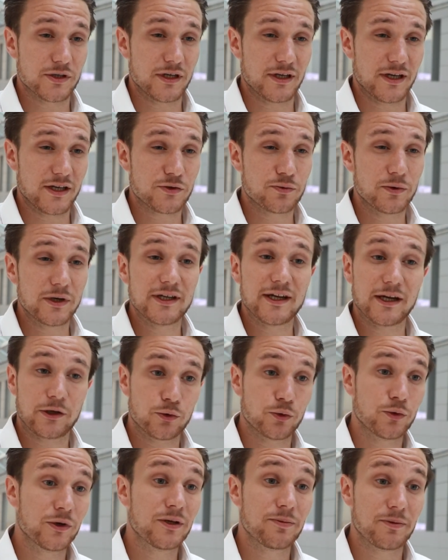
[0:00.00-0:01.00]
And that's really that
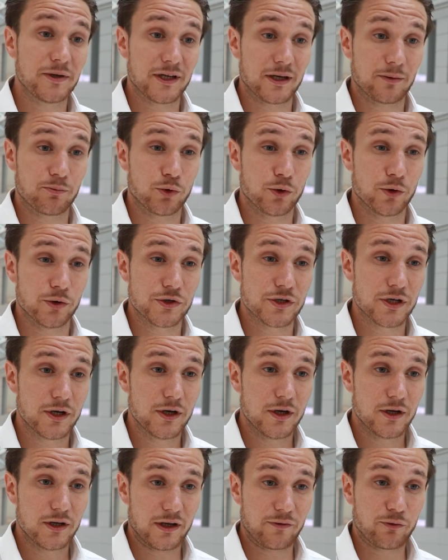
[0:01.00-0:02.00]
twin peak approach
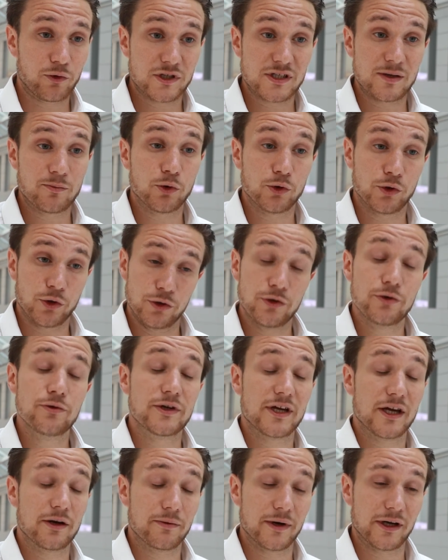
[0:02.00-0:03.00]
that, for example, the
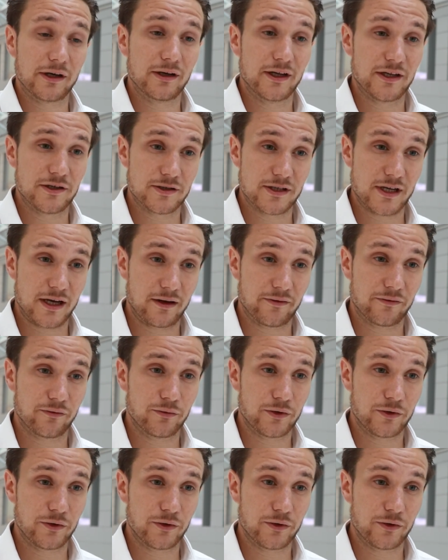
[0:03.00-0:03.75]
UK regulators have.